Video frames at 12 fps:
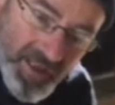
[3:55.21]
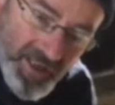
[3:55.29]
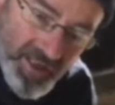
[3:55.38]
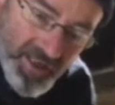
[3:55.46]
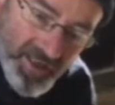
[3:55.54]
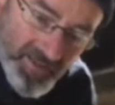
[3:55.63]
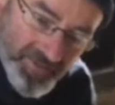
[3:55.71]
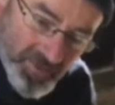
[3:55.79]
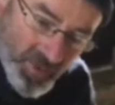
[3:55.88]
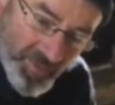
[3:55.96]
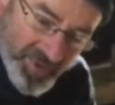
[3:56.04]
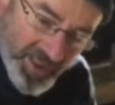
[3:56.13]
I've
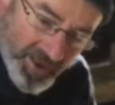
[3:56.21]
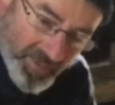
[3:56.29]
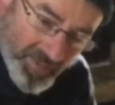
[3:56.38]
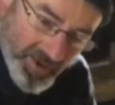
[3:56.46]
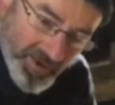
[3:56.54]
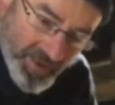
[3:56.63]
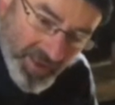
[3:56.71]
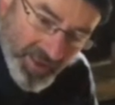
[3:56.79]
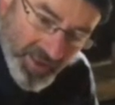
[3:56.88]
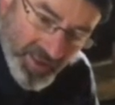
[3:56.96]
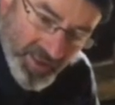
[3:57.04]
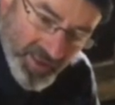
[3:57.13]
swept it up,
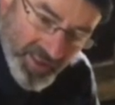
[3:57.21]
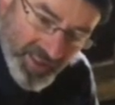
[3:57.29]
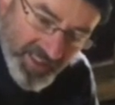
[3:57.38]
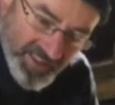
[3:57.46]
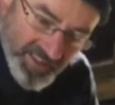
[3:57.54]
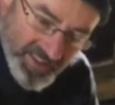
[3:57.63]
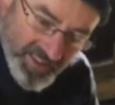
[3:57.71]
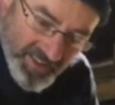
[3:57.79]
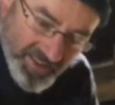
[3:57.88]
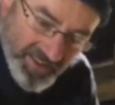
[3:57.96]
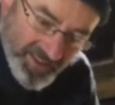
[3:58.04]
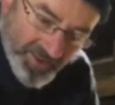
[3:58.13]
and it's
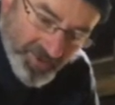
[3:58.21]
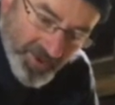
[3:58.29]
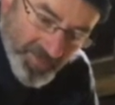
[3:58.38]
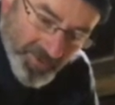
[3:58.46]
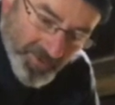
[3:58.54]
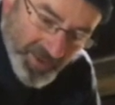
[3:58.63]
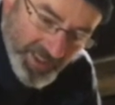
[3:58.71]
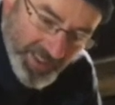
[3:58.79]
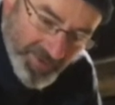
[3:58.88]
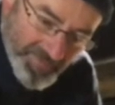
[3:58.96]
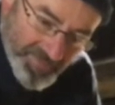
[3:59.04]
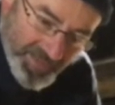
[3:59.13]
incredible, really.
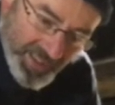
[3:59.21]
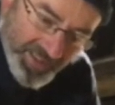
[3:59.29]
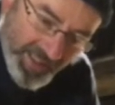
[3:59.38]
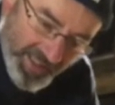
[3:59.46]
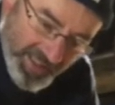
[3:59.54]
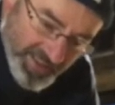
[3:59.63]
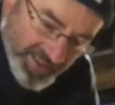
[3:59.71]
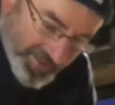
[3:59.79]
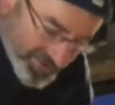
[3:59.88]
Now that stuff's